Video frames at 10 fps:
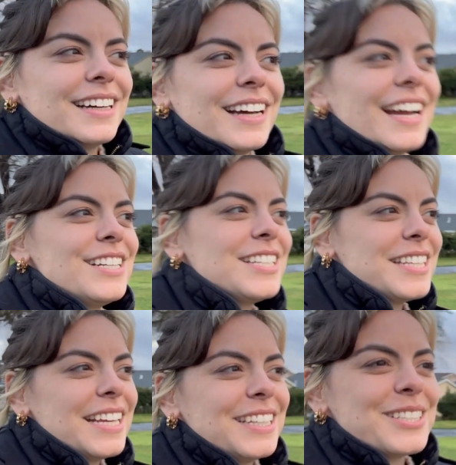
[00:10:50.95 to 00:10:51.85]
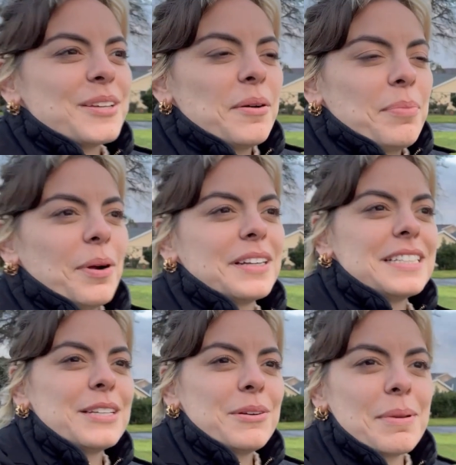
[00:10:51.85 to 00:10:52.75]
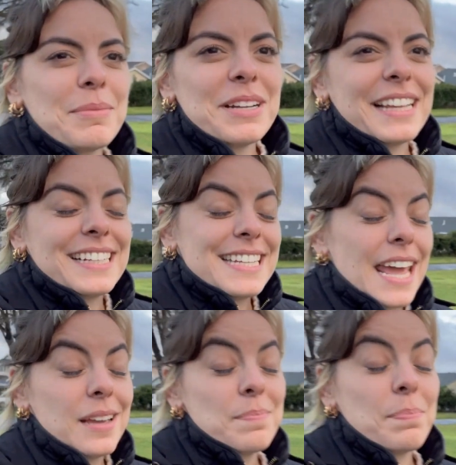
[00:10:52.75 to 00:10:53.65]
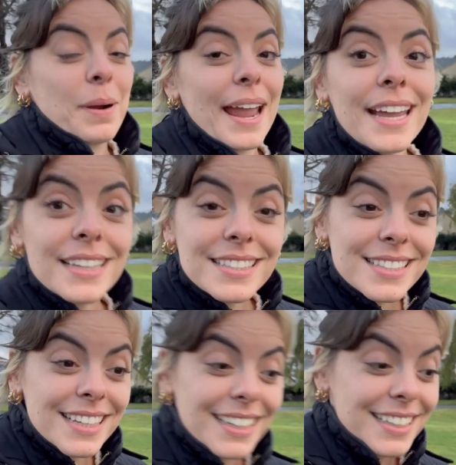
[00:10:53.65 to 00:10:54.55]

I just think it's so important to remember to like take breaks.